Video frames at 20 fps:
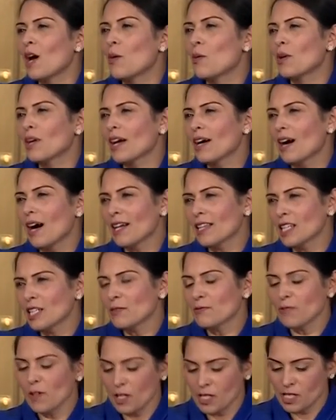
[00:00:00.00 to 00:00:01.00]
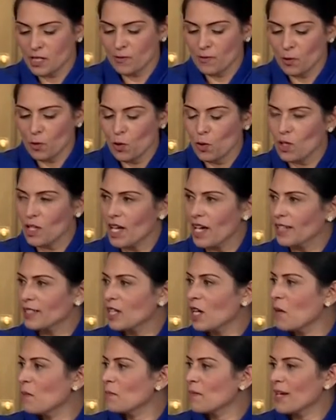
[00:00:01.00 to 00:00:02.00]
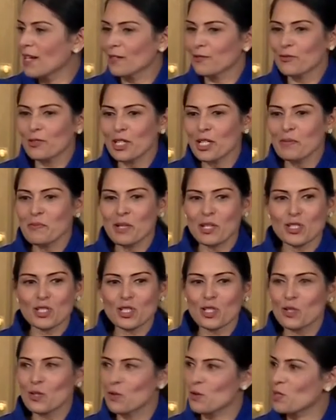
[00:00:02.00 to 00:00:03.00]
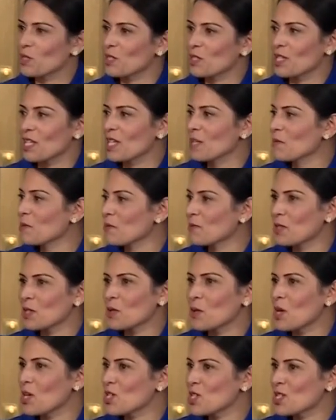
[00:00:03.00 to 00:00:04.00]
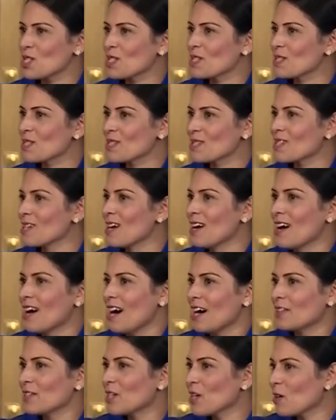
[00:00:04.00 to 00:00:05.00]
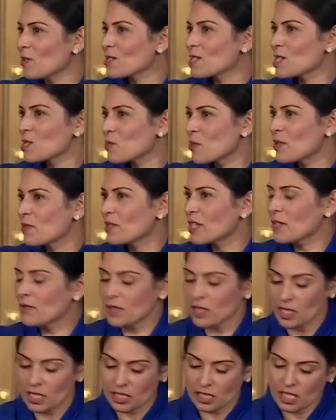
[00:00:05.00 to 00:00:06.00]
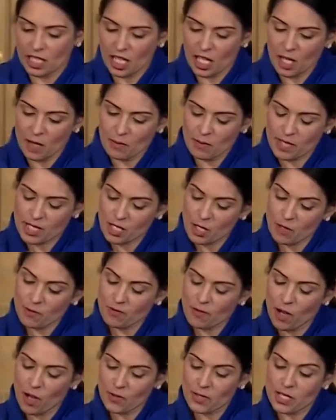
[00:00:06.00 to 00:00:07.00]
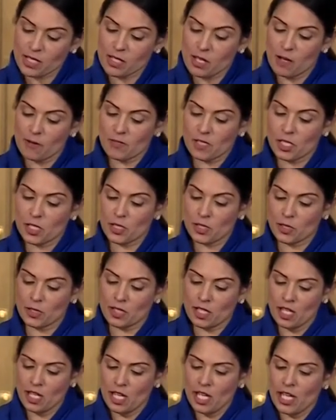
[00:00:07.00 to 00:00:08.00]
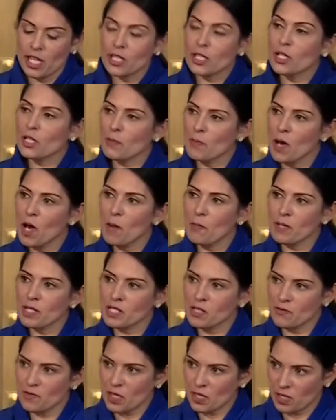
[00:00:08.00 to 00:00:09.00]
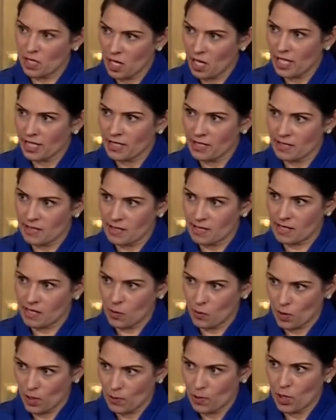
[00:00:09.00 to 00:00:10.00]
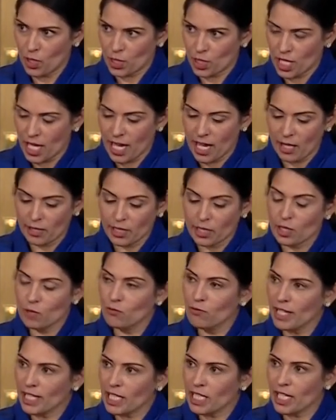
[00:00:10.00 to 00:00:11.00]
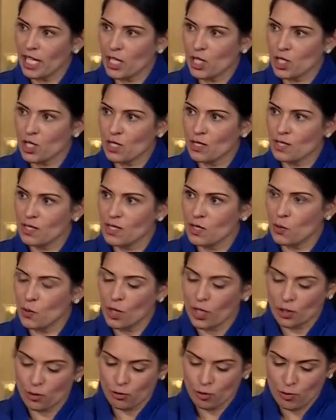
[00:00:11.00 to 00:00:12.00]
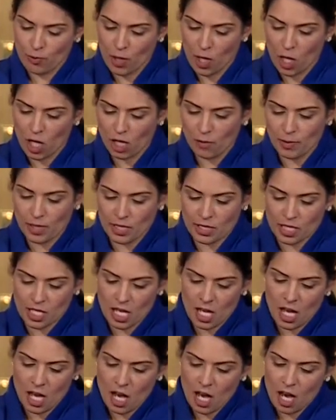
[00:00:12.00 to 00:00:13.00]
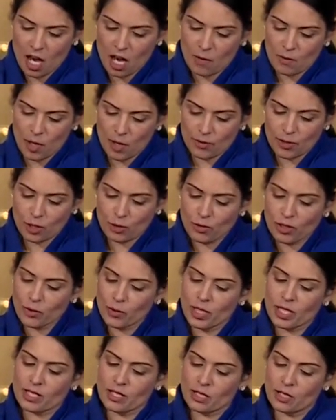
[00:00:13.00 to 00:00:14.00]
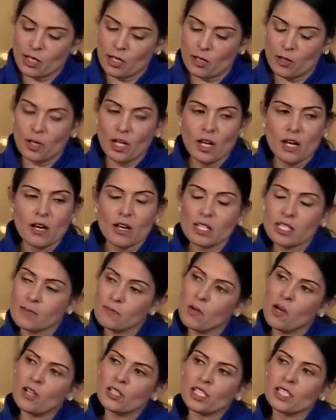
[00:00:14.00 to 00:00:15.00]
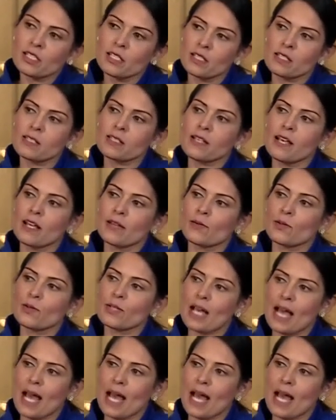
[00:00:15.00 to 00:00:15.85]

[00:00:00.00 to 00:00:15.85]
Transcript: Well, I think, first of all, I come back very much to the theme of the questions and the answers we've given so far this afternoon. You know, the purpose of the guidance that we put down and the regulations that went through Parliament over 3 weeks ago, as Martin has said, was